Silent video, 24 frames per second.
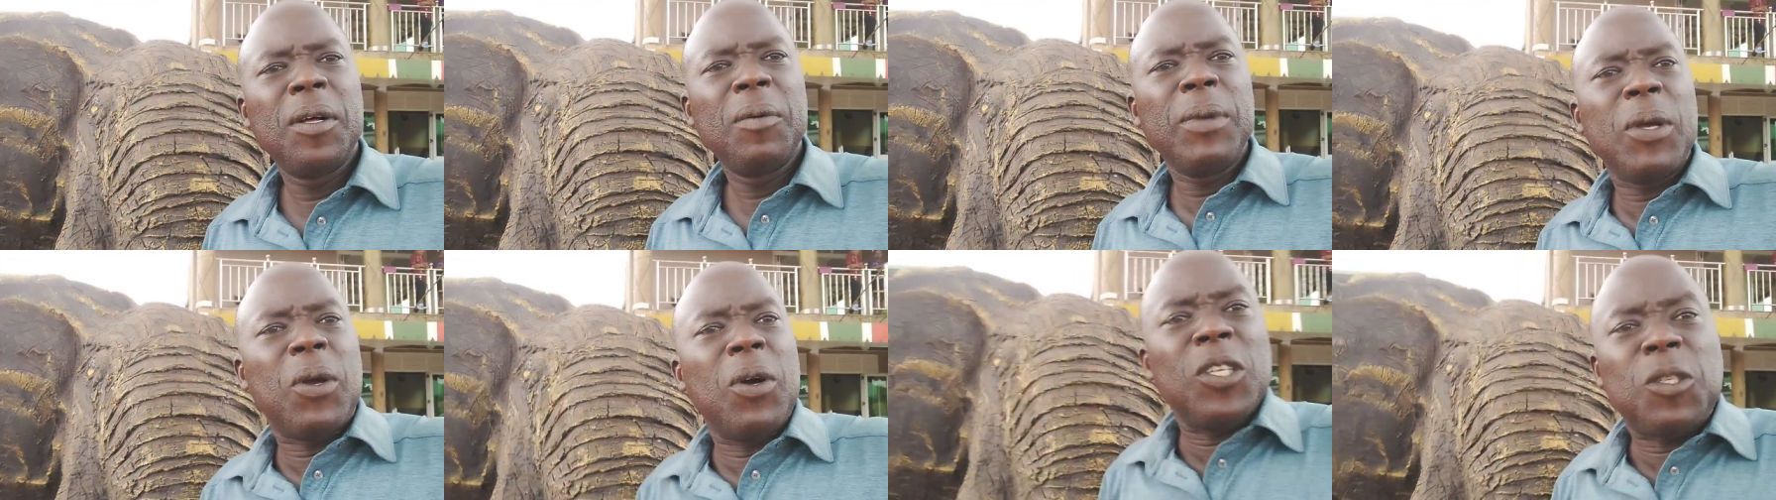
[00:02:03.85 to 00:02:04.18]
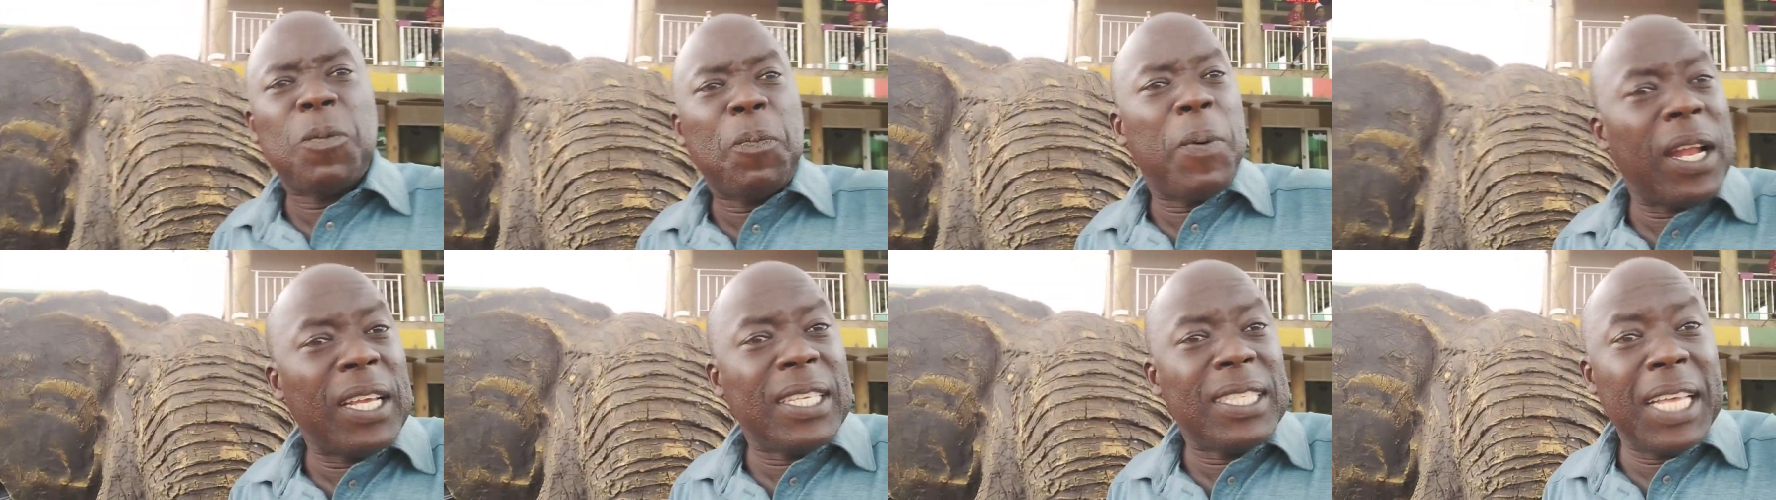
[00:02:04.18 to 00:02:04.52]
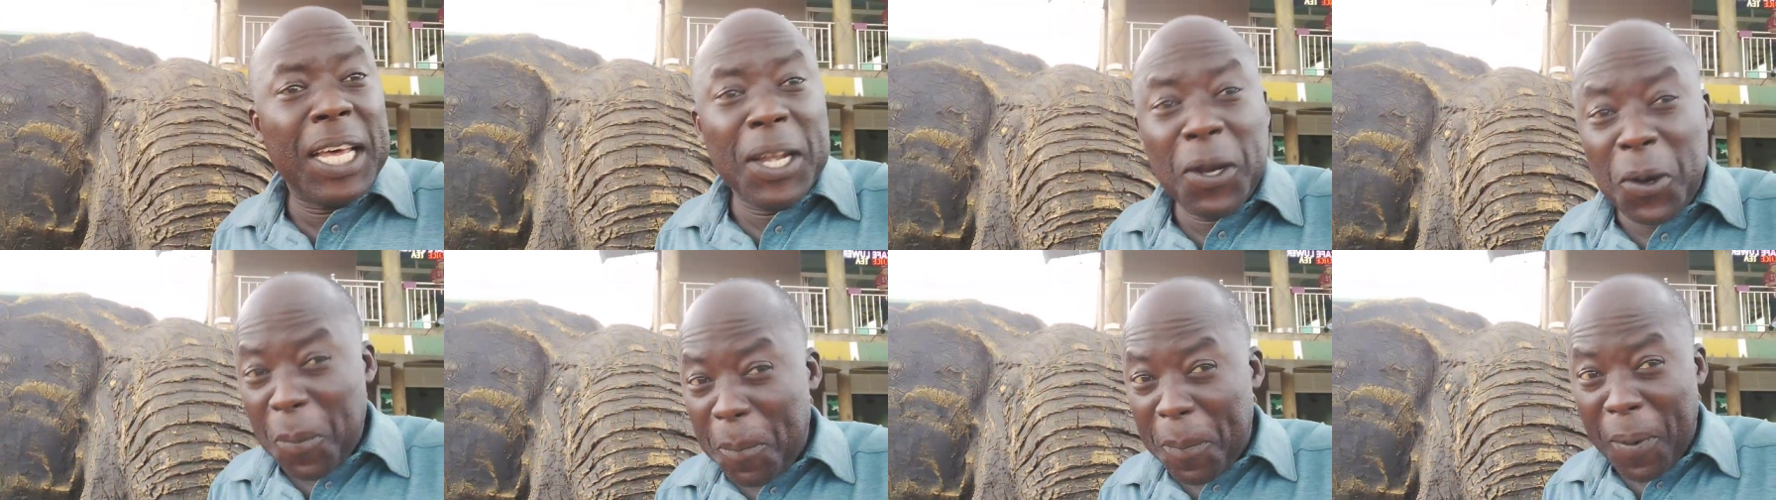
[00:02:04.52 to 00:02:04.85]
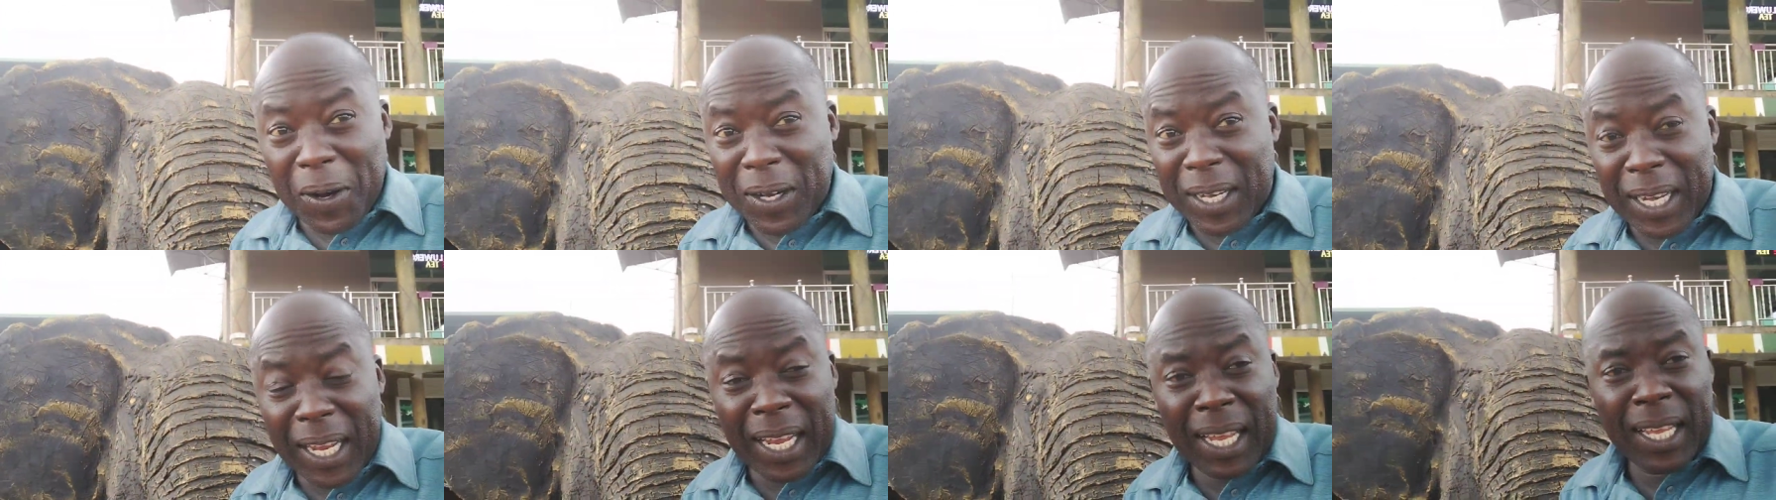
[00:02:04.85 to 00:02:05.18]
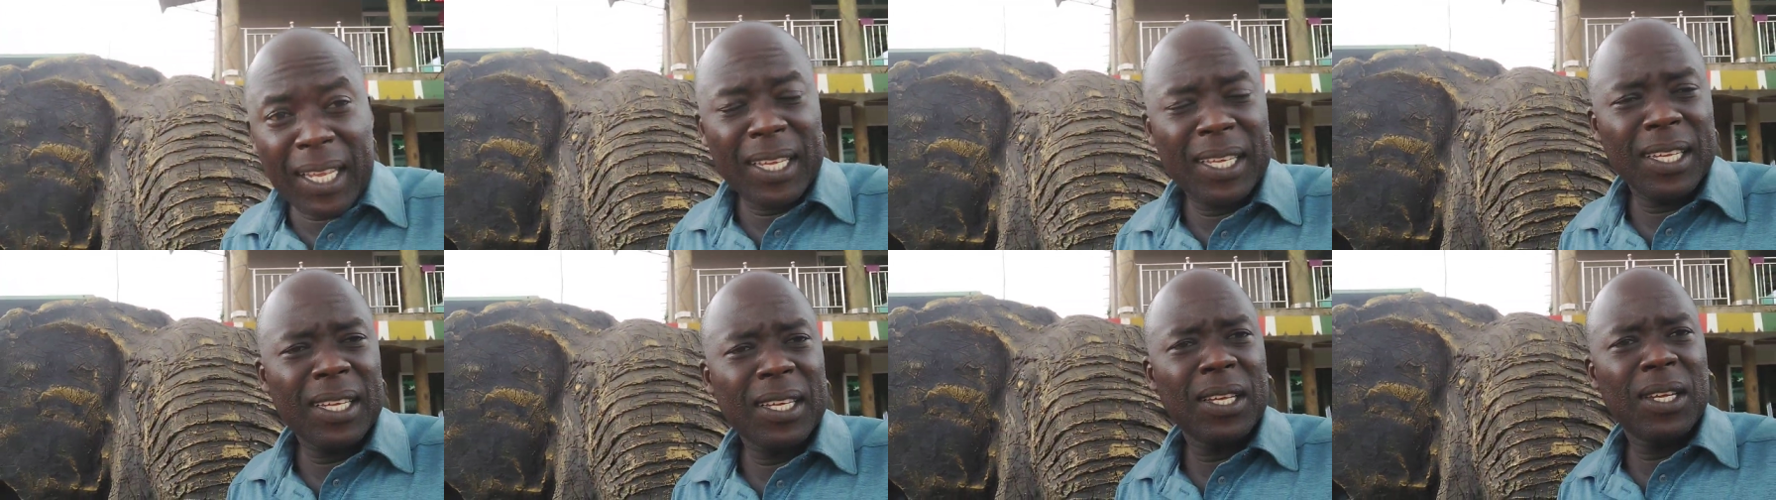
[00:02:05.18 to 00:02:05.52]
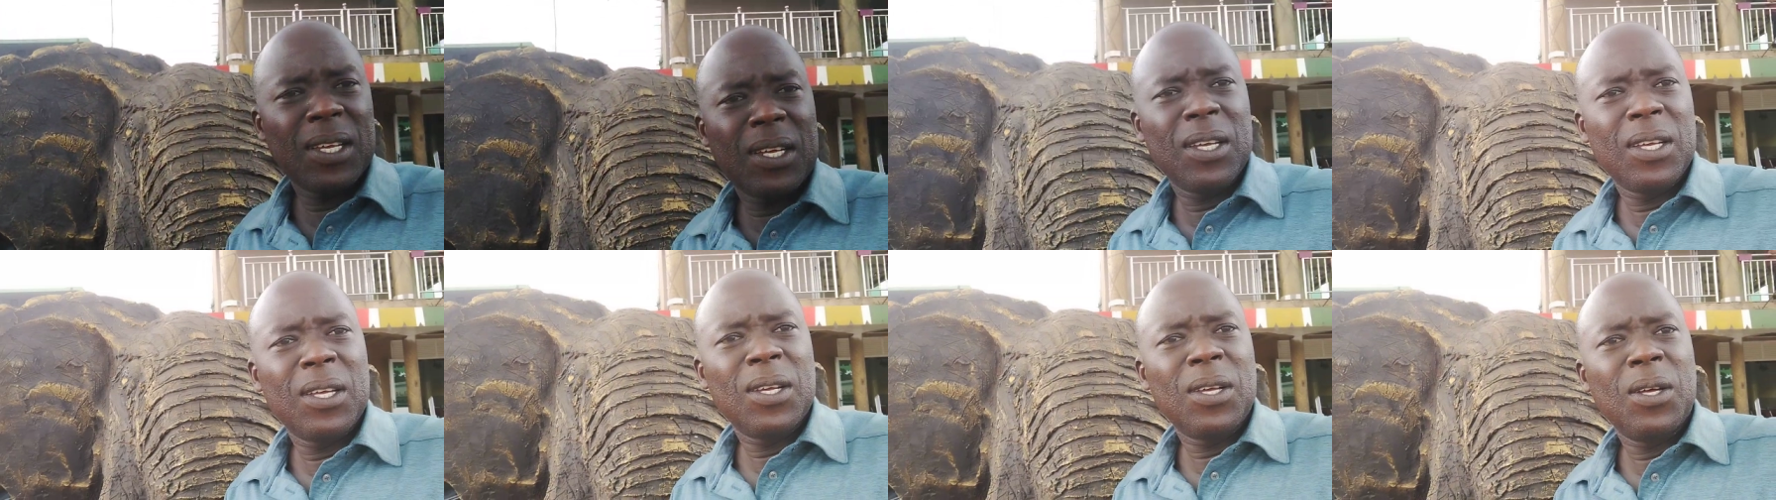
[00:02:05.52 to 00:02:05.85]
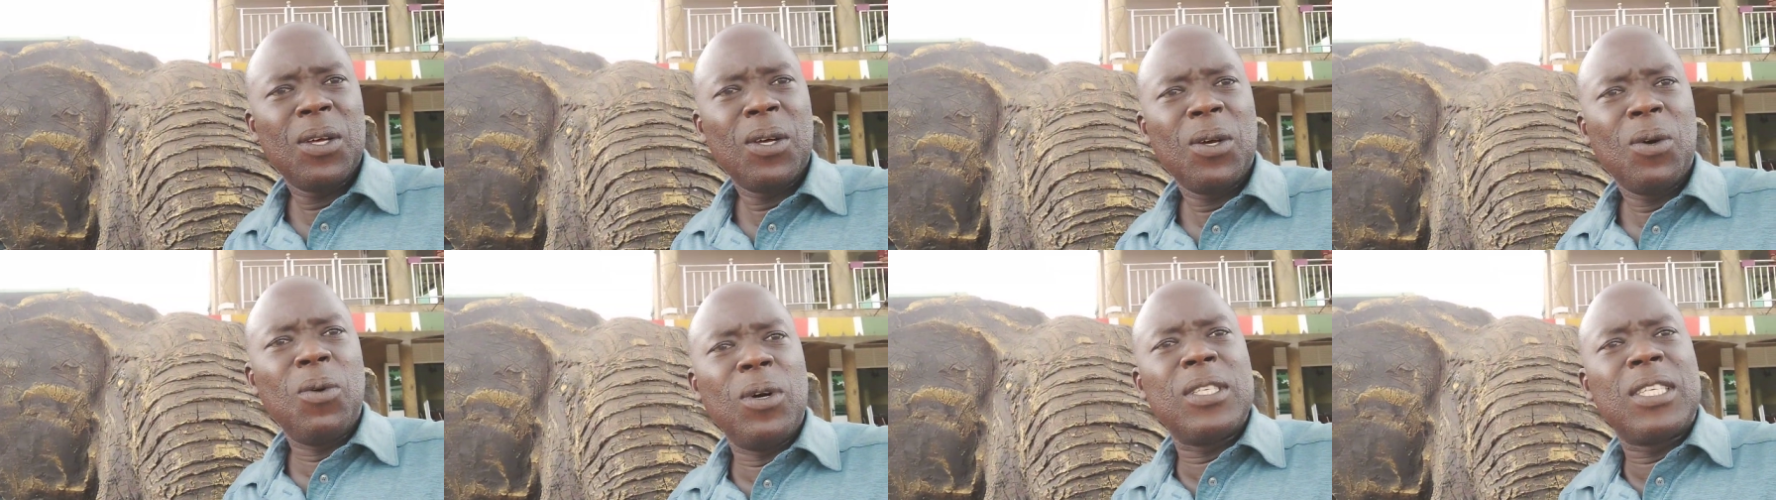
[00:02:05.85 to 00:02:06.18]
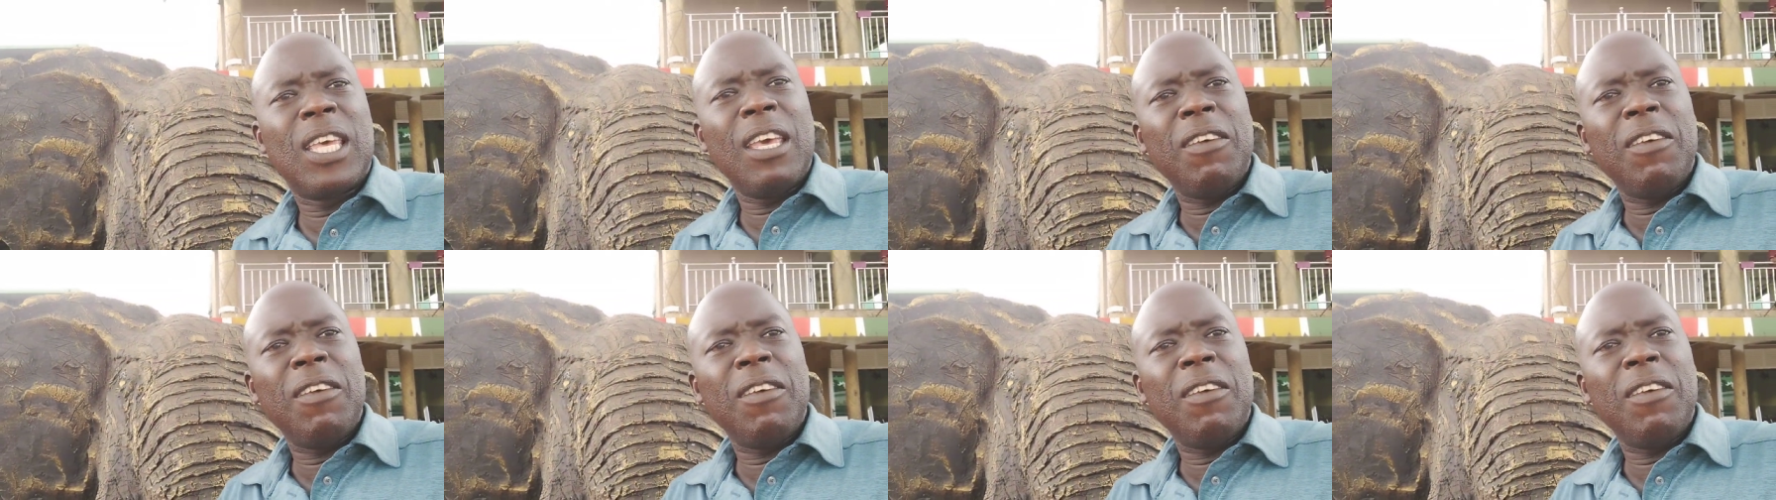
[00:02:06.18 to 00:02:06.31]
Because President Duterte was